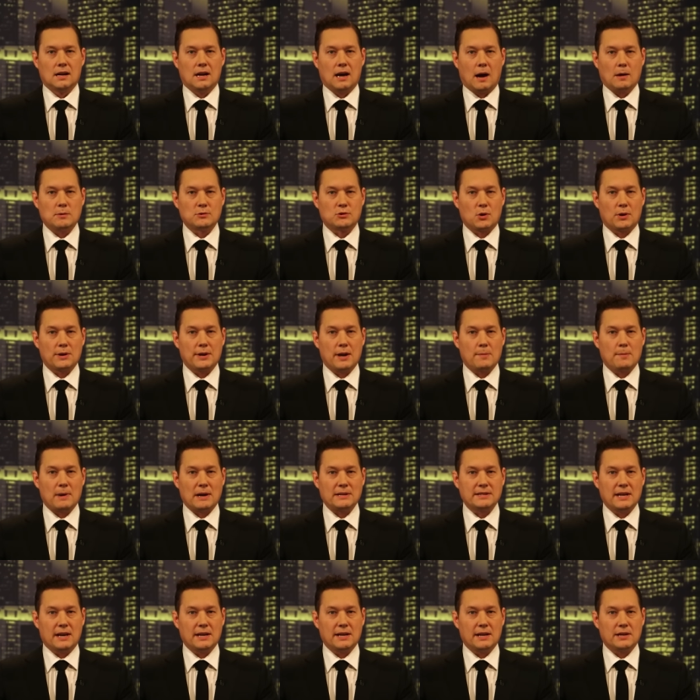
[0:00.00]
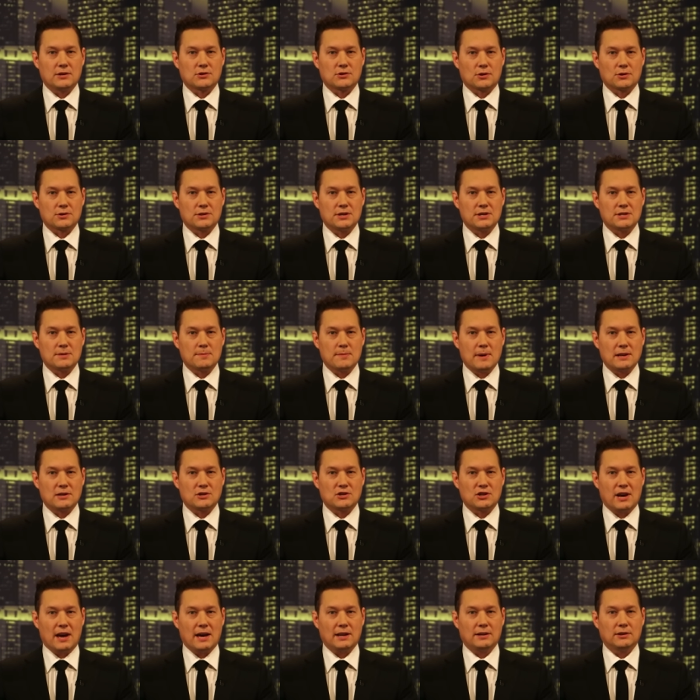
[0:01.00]
I'm joined now by Dan Andros. He's a
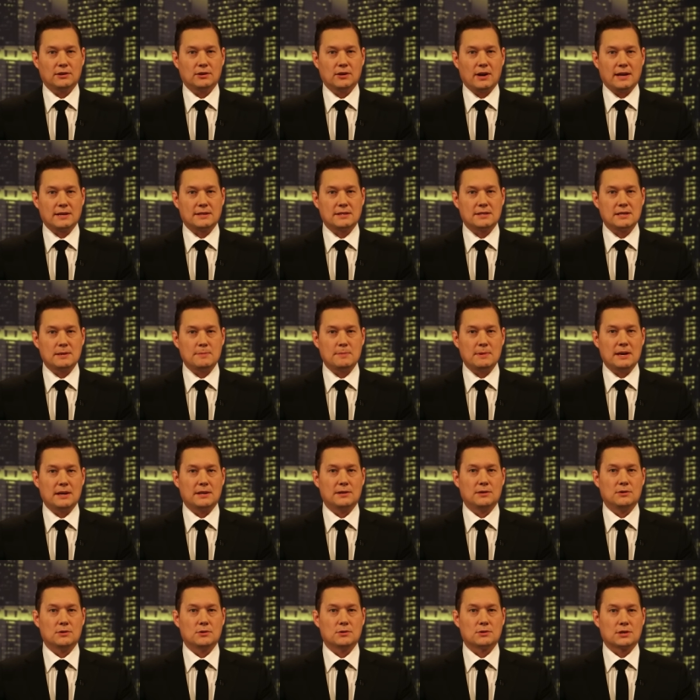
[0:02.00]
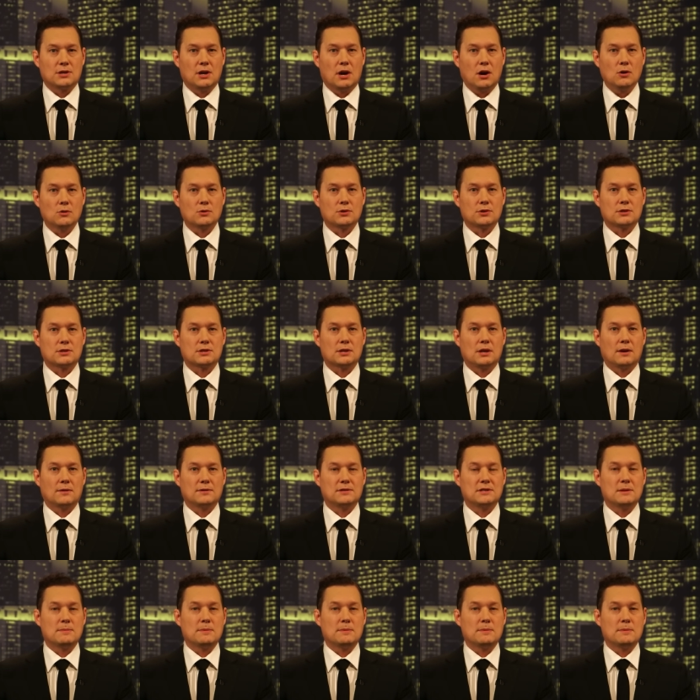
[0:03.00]
managing editor at C B N News and host of C